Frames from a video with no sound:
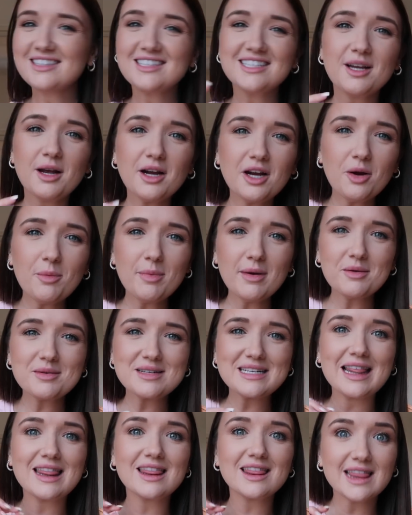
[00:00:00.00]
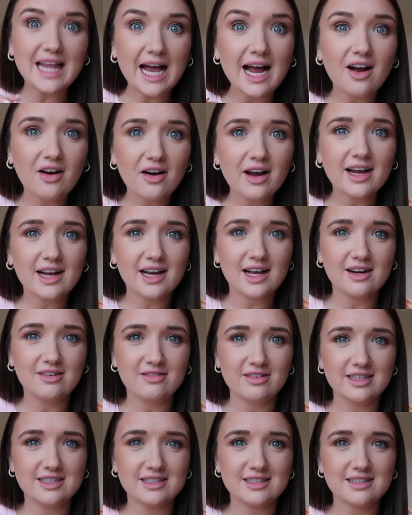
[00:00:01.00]
Taco Bell isn't that high in
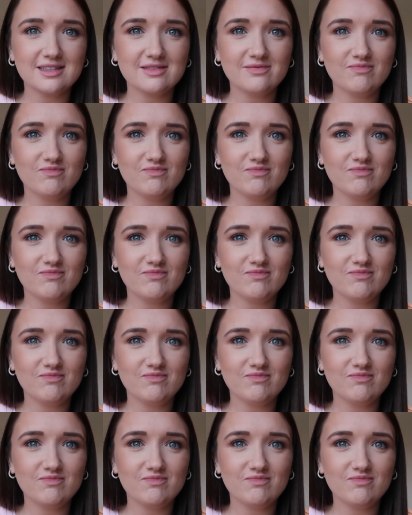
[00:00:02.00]
calories.